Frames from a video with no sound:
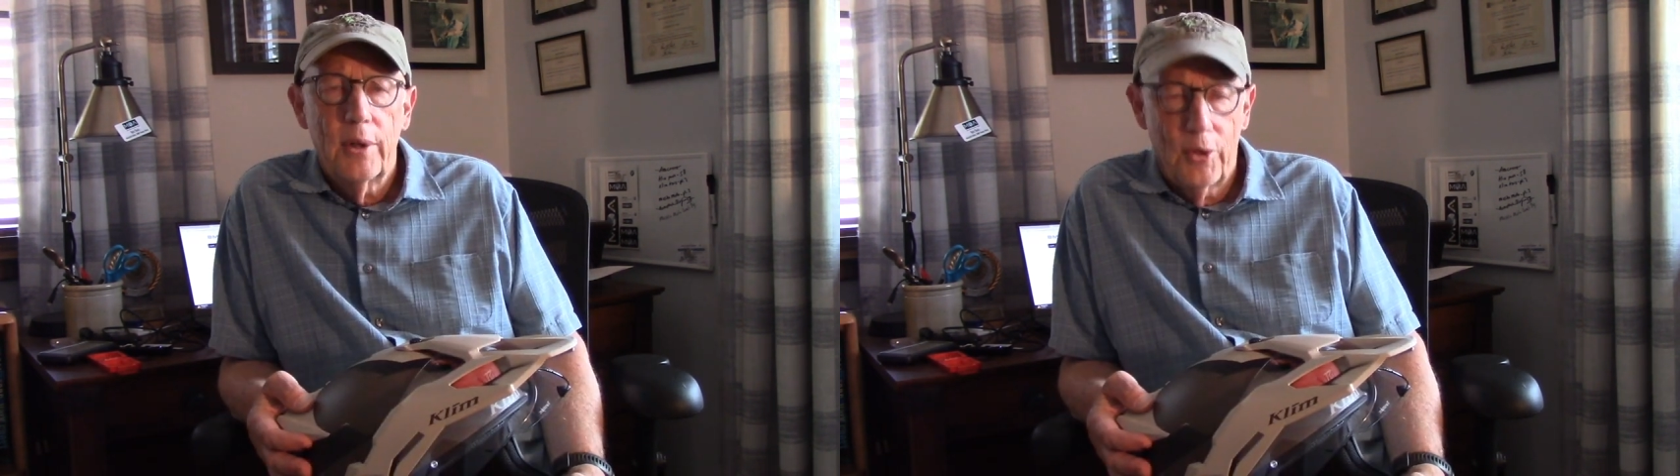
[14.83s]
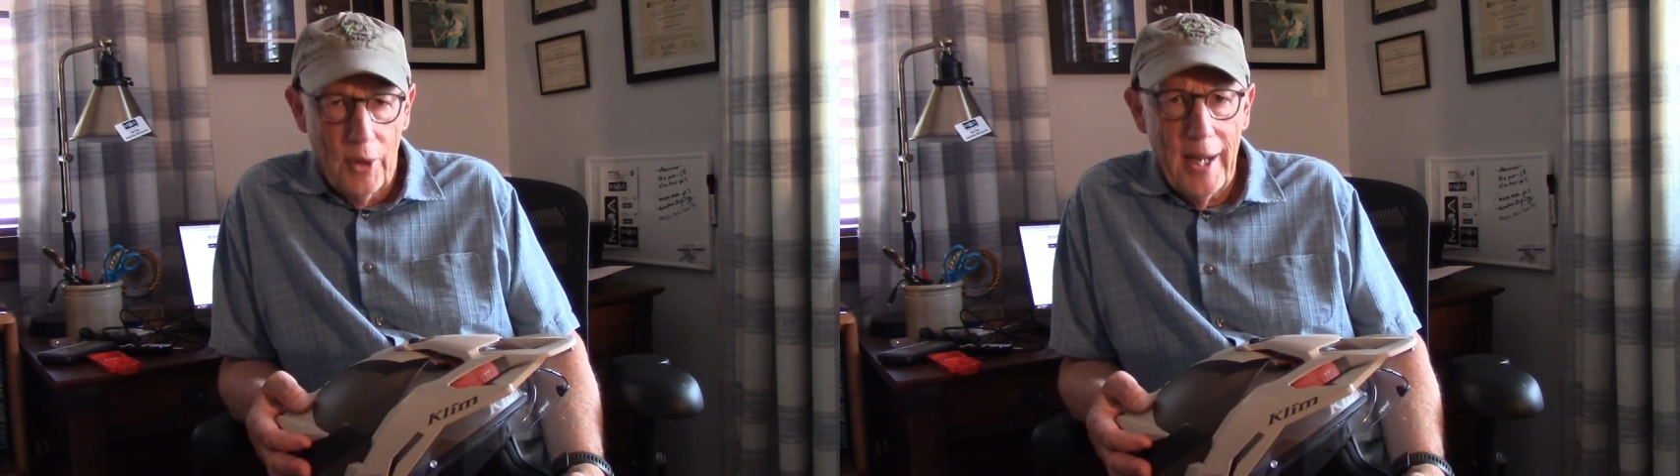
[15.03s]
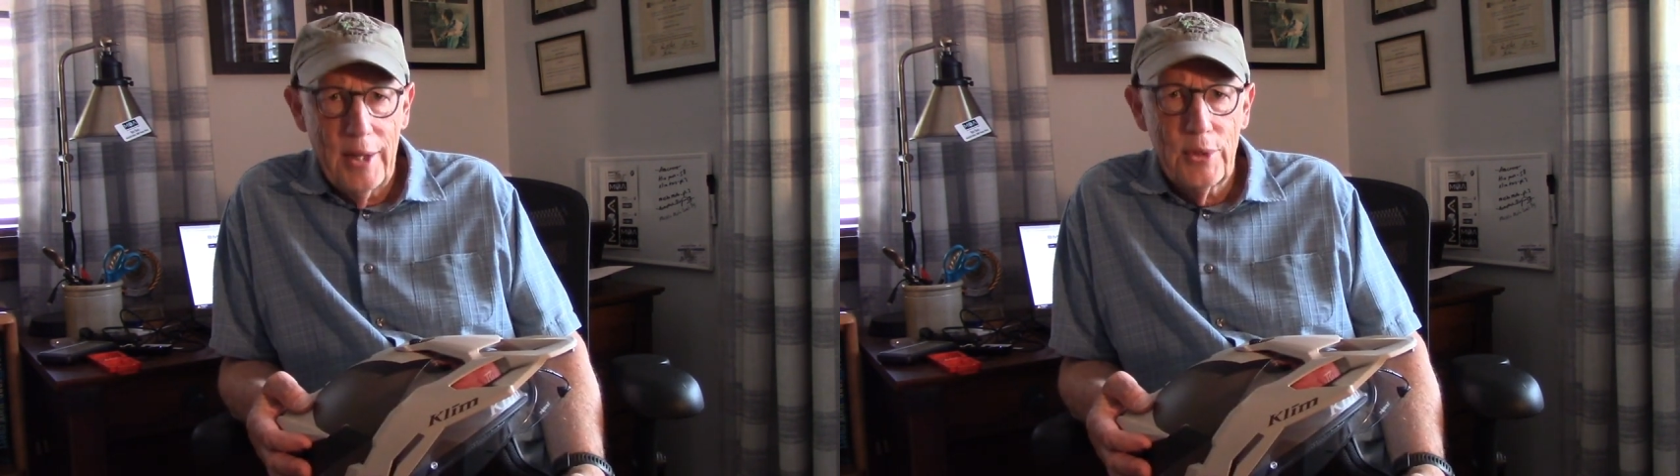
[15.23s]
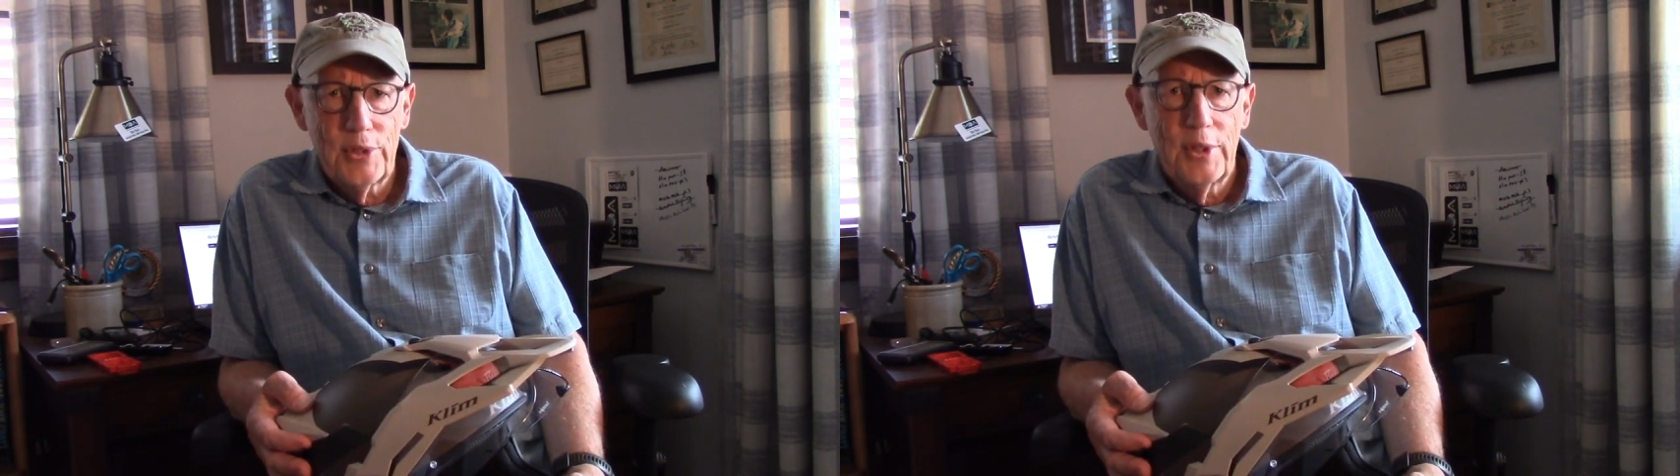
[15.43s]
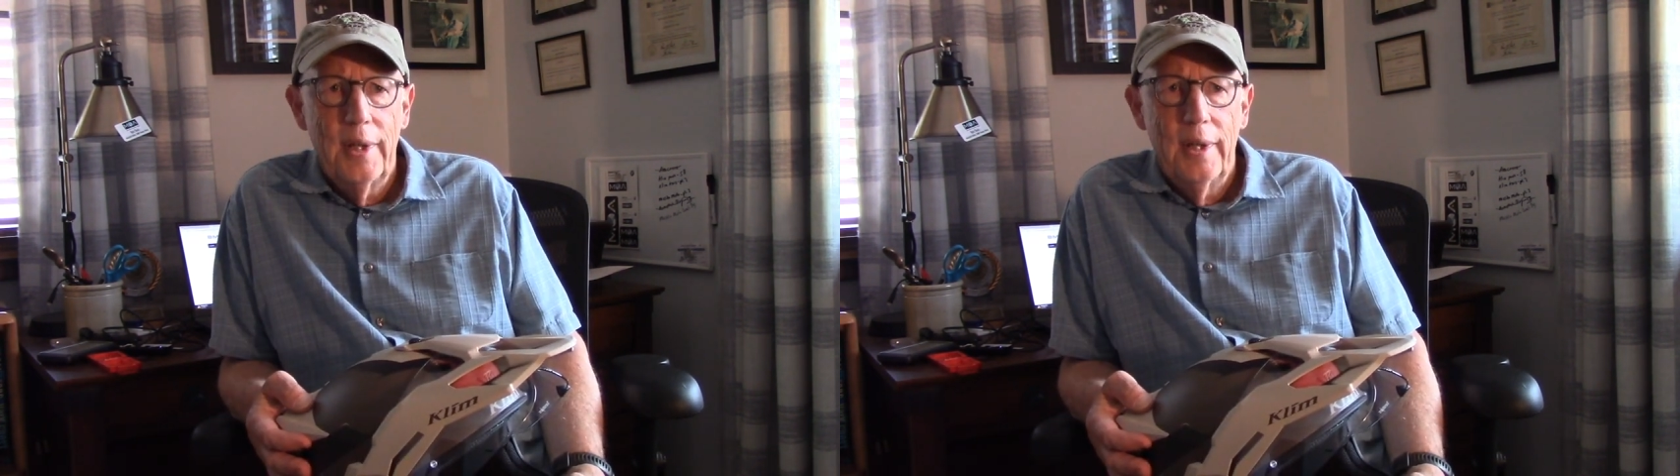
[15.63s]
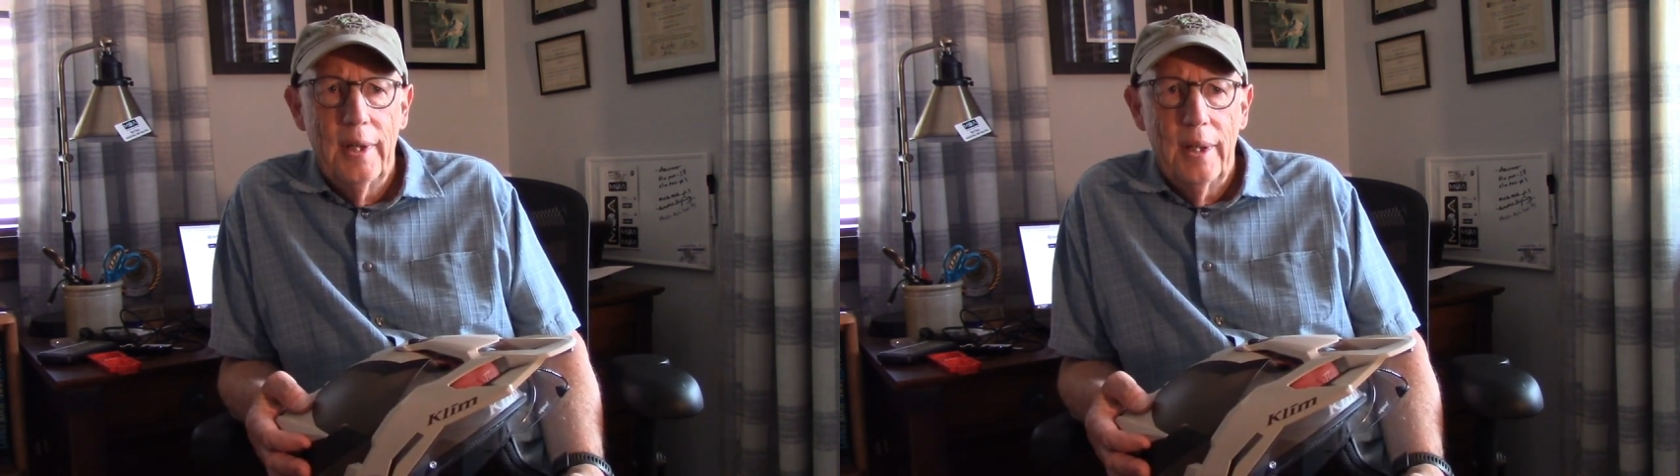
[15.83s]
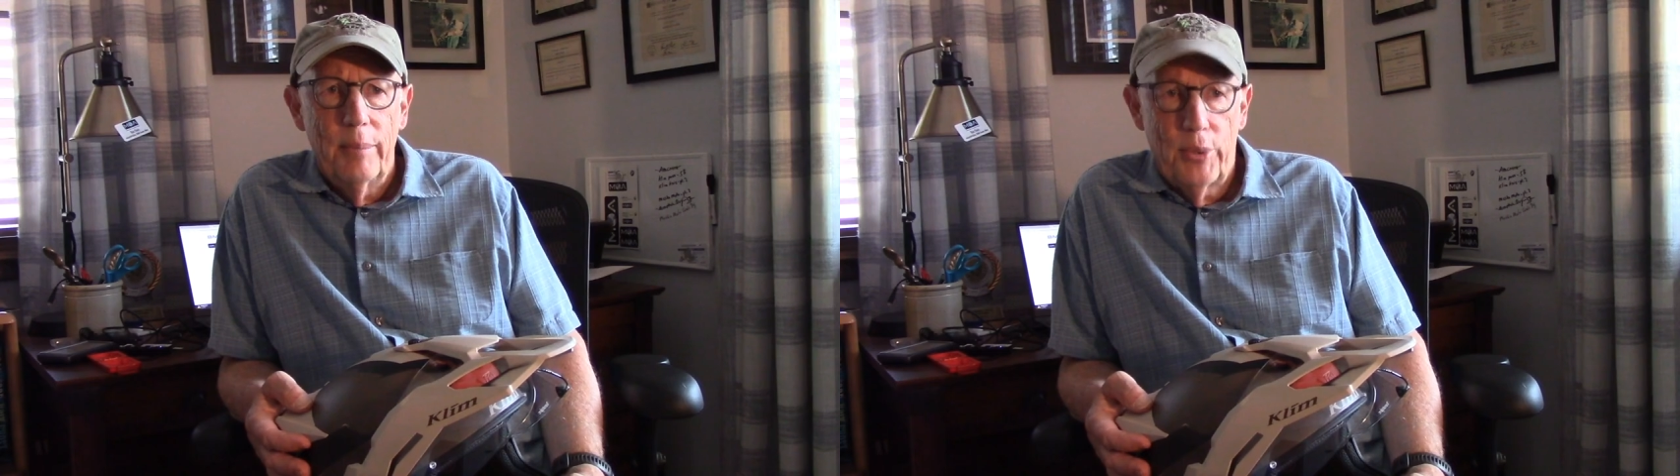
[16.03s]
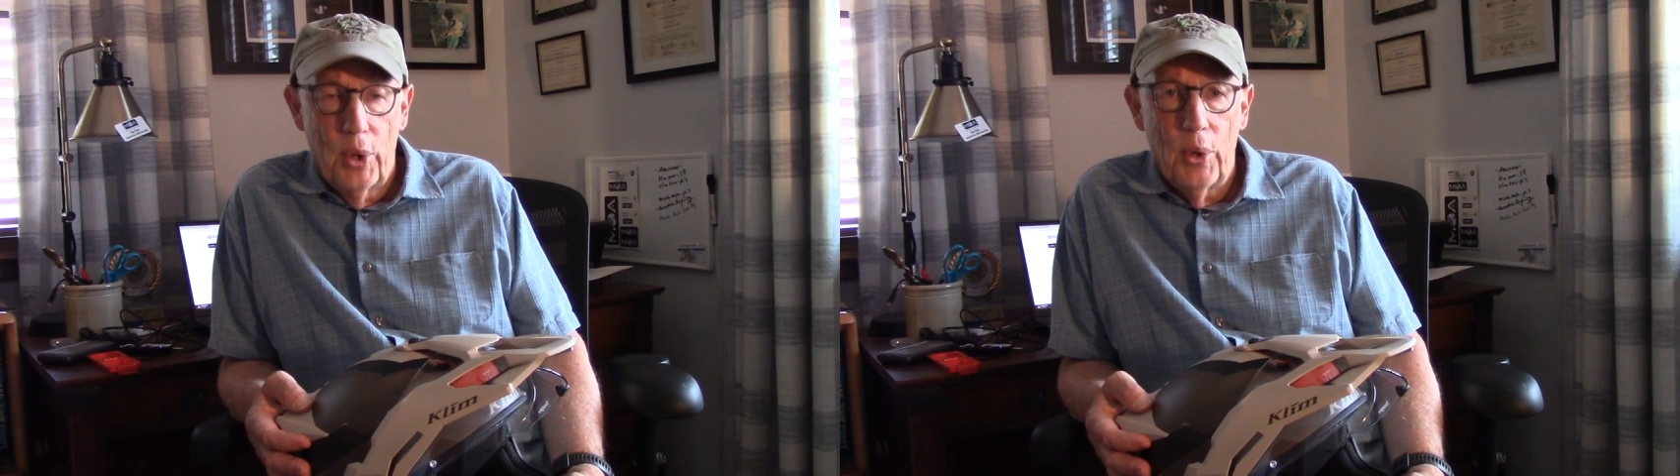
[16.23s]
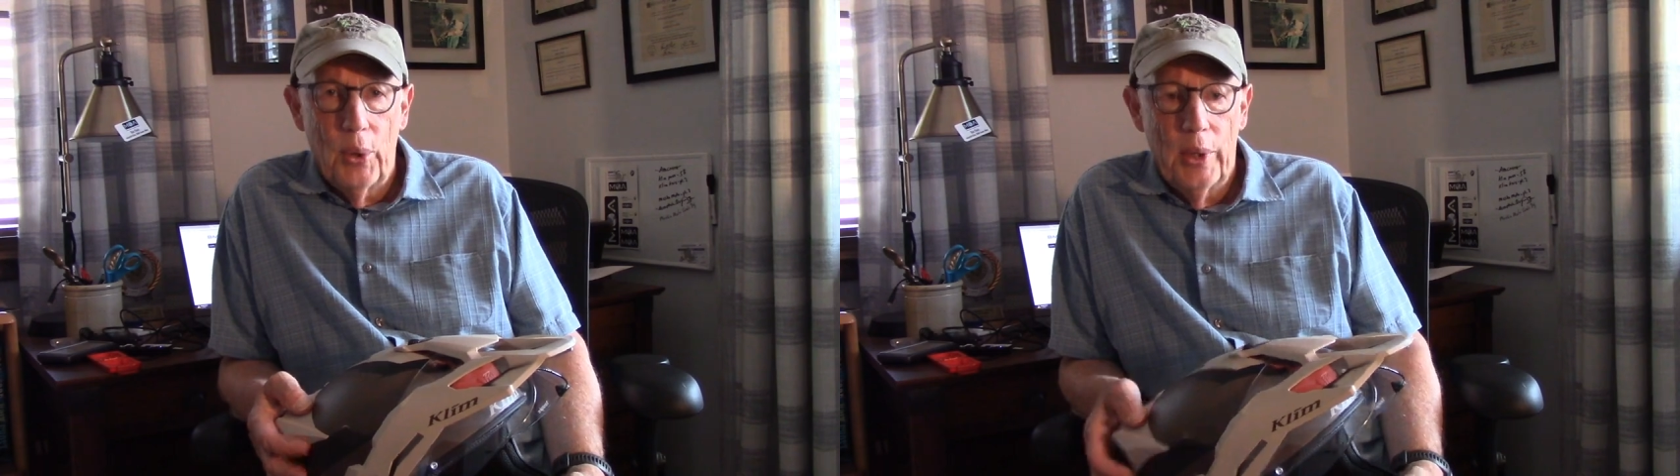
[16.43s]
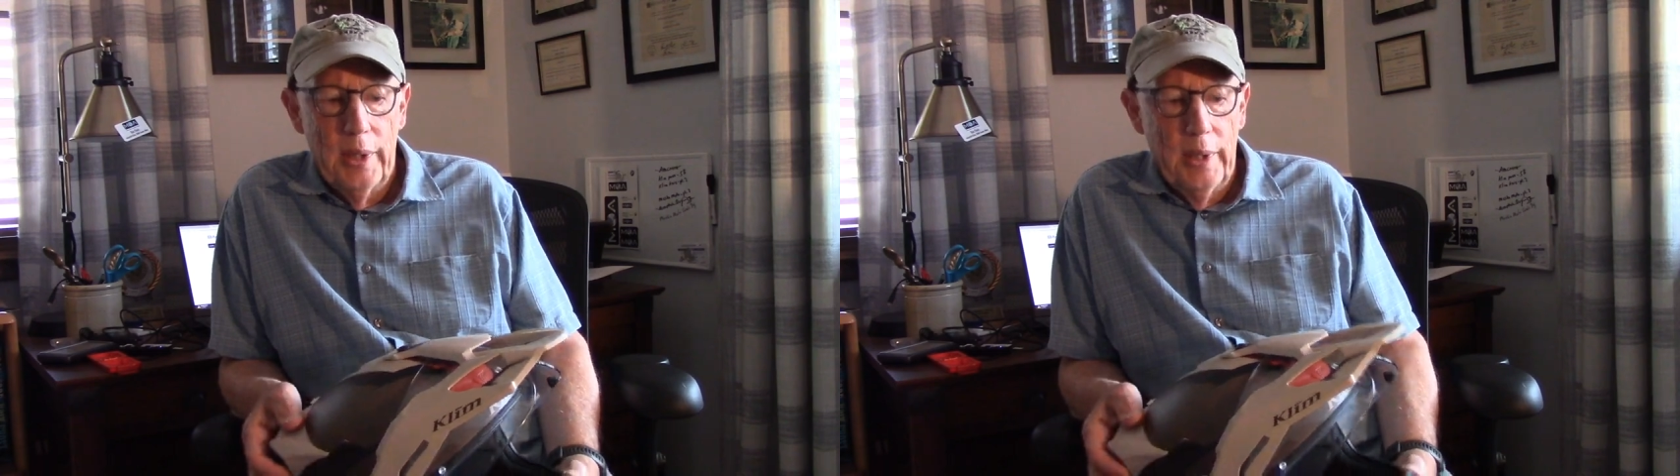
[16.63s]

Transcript: Krios Pro.